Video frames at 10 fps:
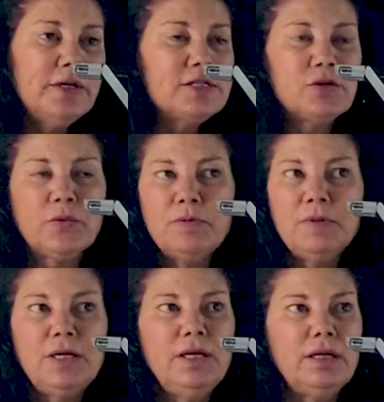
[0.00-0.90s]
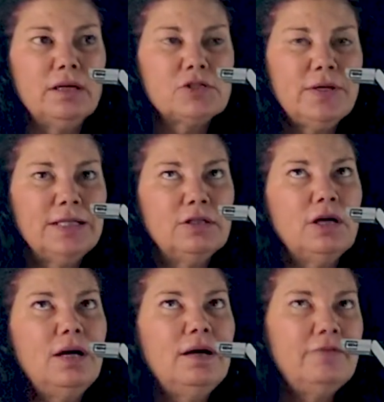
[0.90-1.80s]
is a repeat. So I
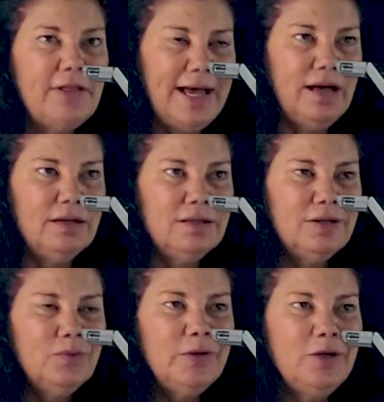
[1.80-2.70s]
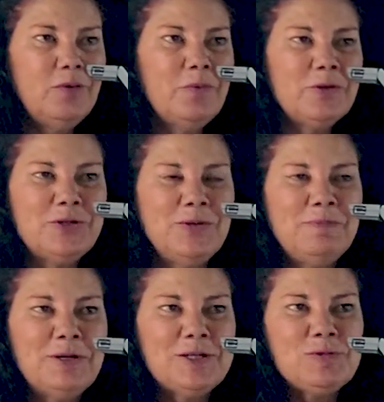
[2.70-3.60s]
love that. We know what we're
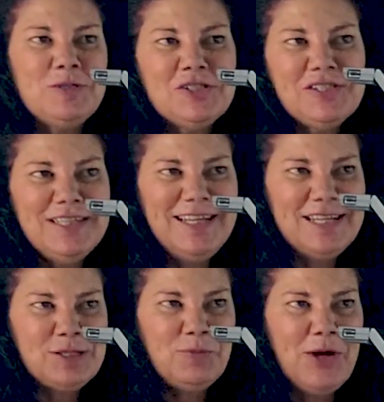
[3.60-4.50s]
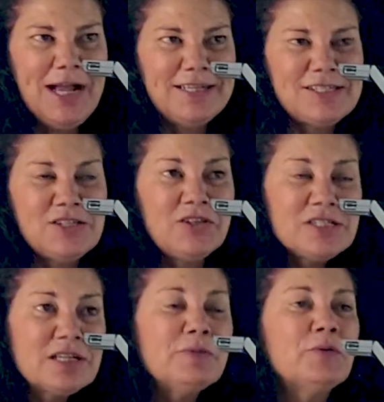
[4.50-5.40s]
doing because we just did it as a practice. So this
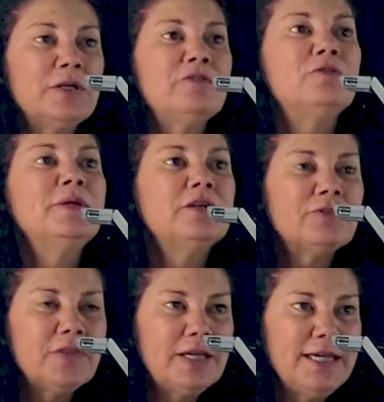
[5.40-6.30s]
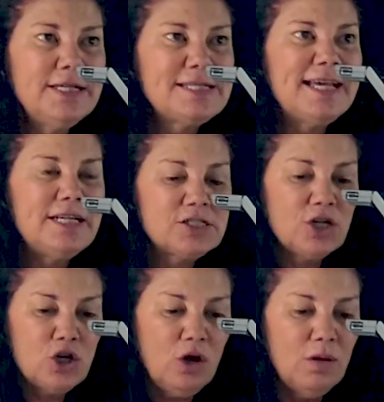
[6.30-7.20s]
is going to be really familiar for the kids, and it's
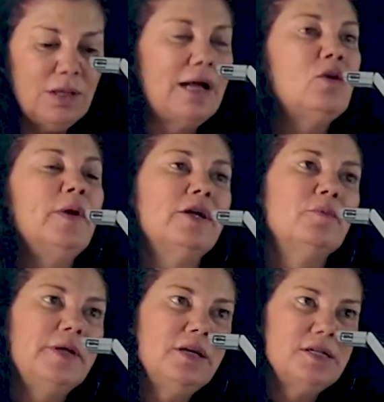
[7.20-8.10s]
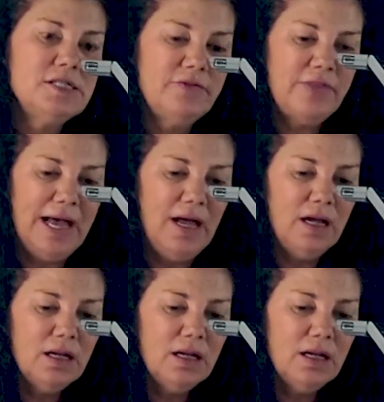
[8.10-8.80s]
going to go a lot quicker because of that.